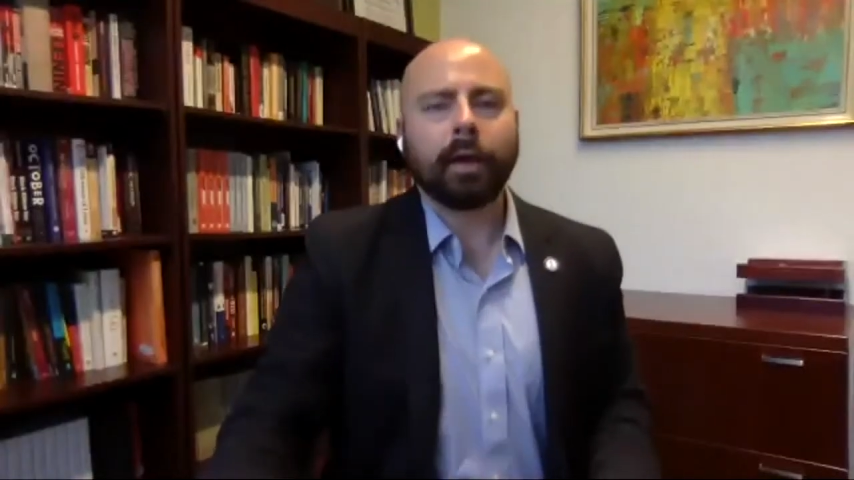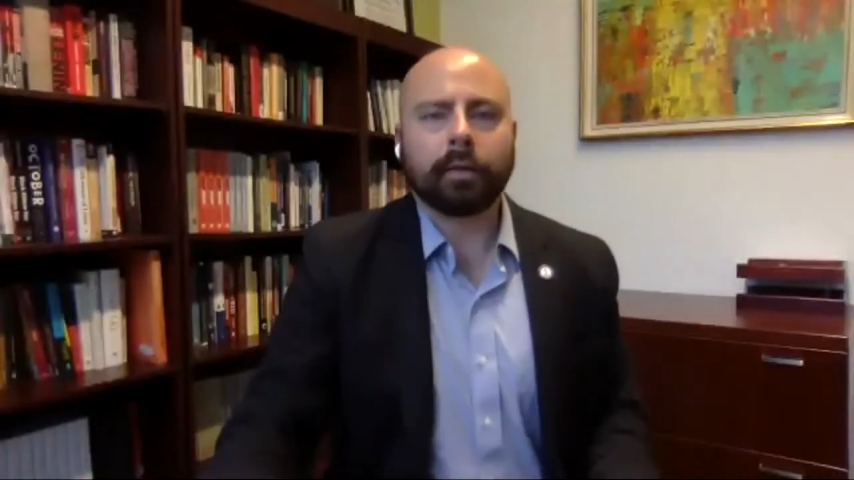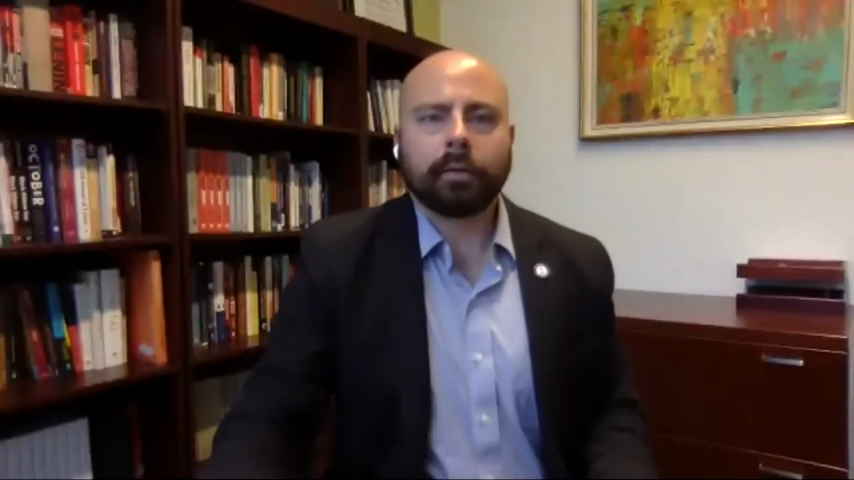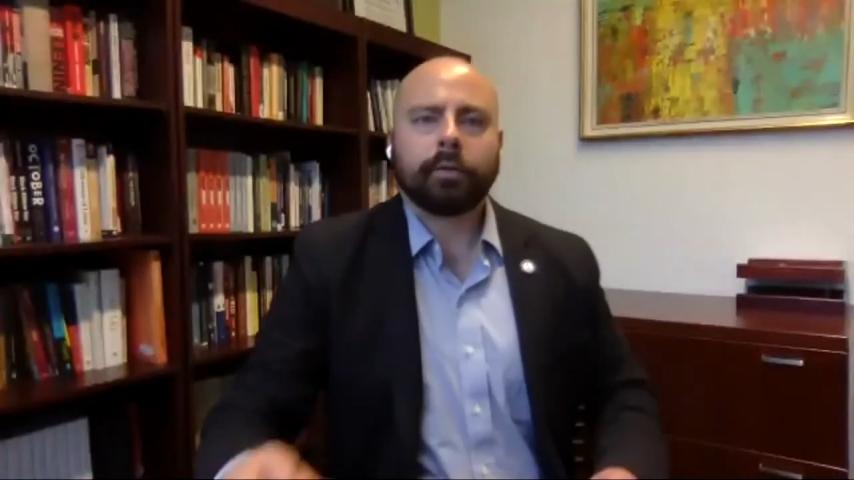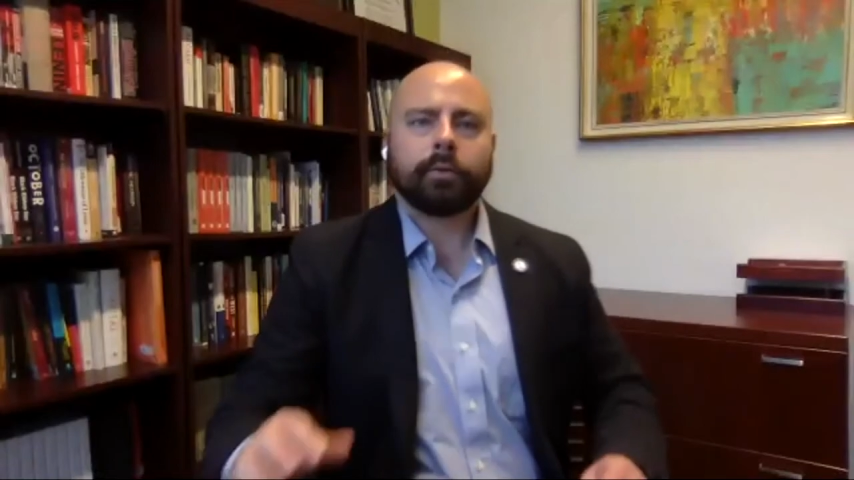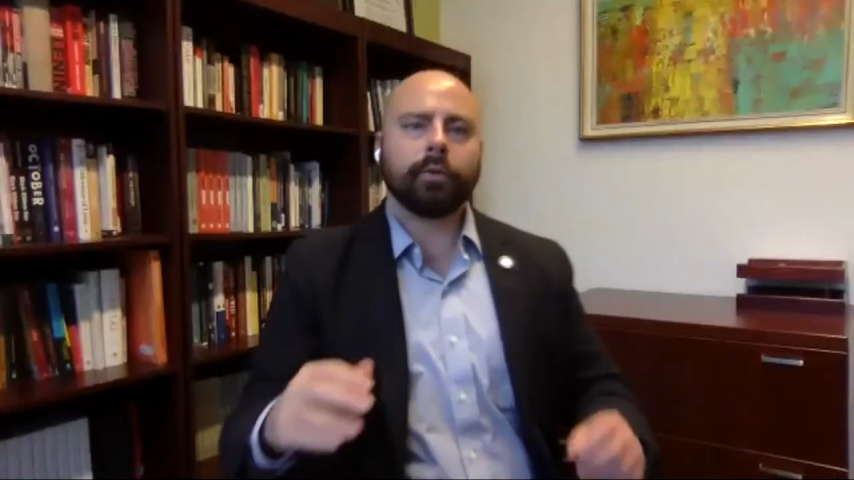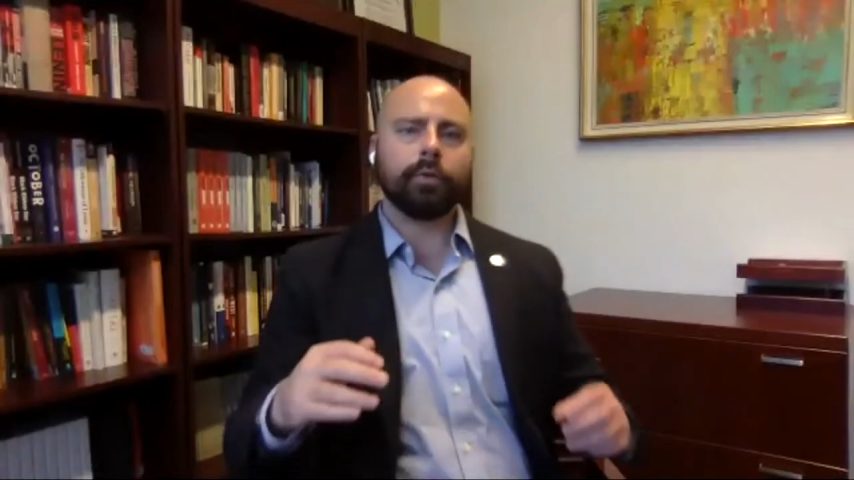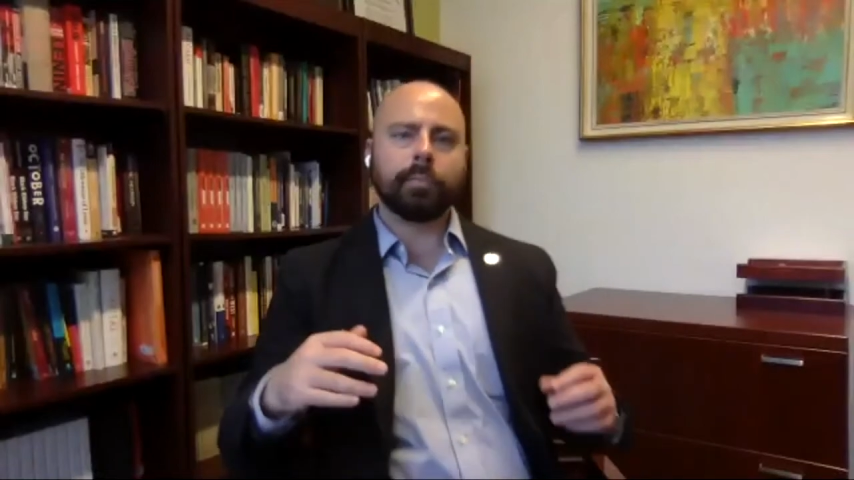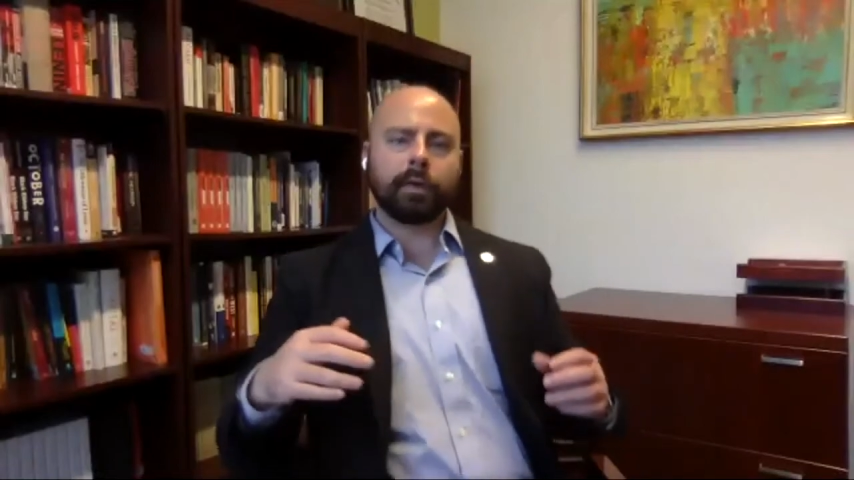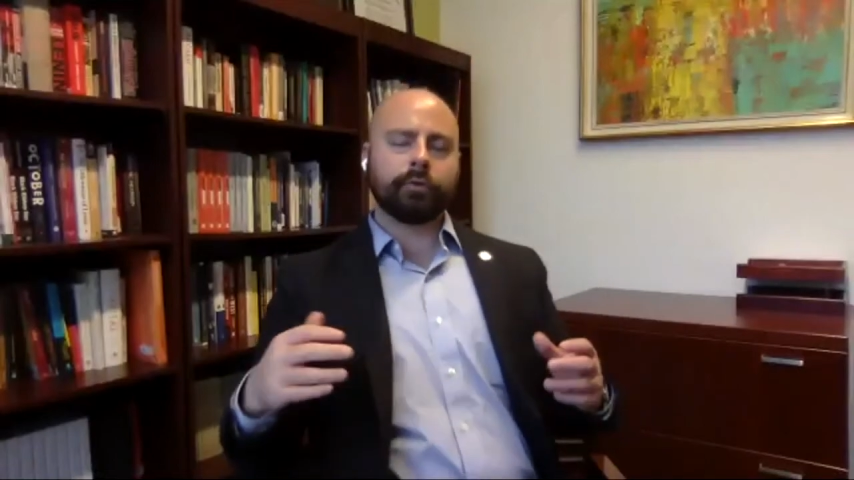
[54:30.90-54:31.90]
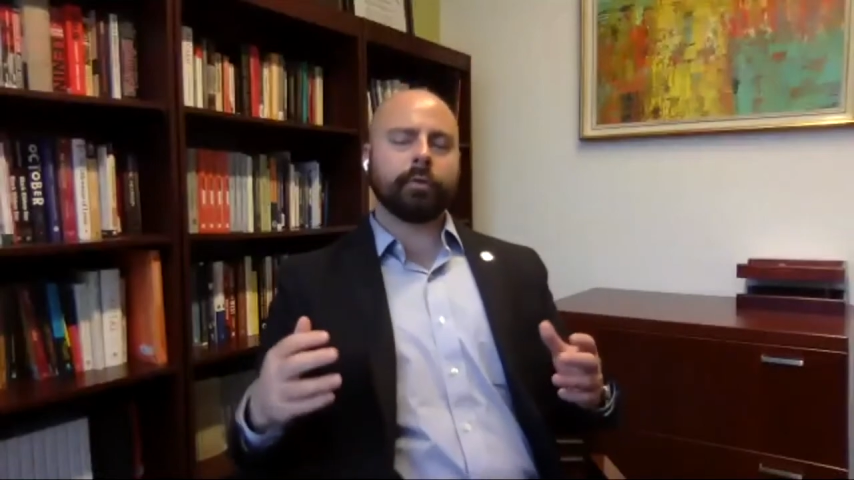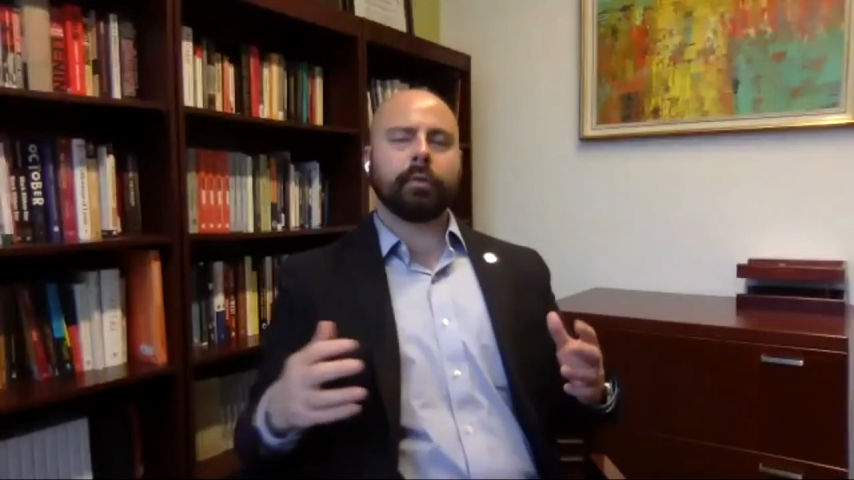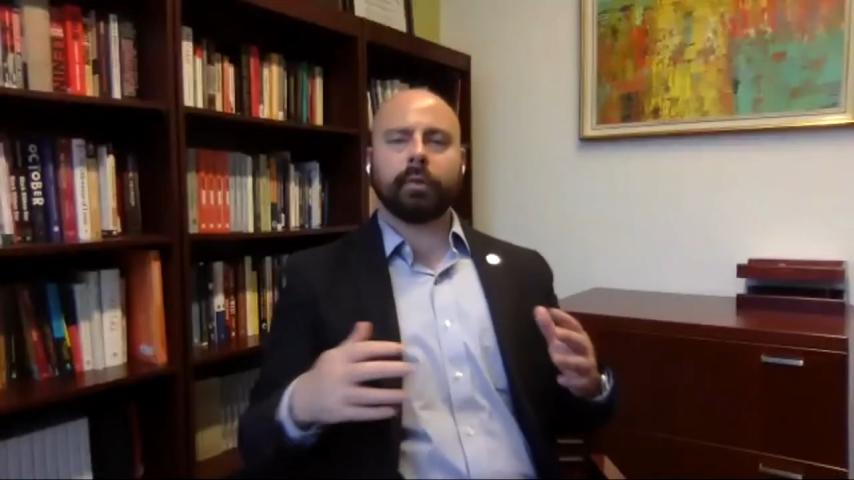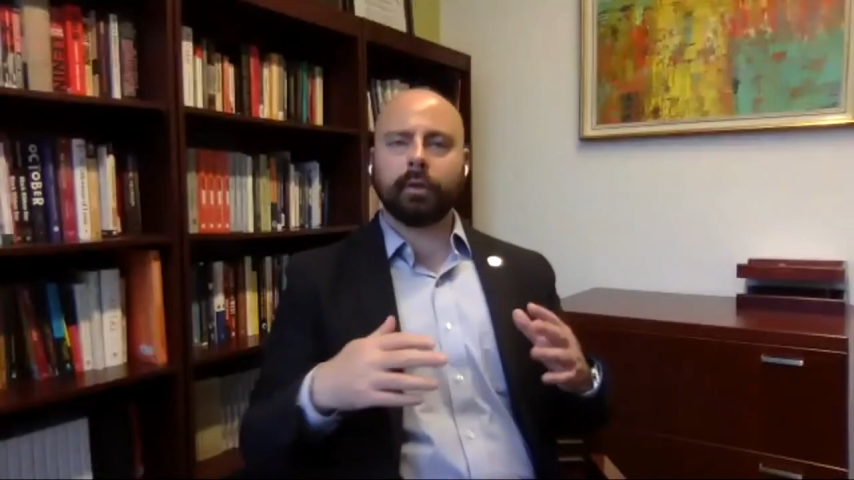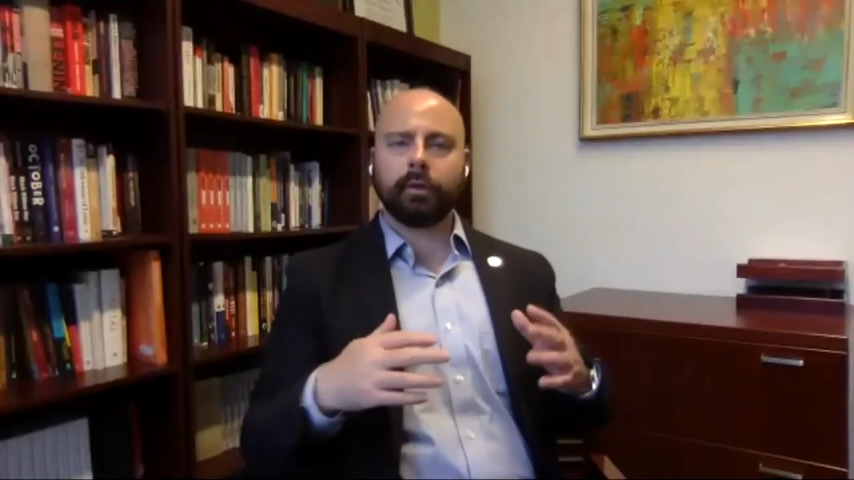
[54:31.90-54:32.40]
So you mentioned the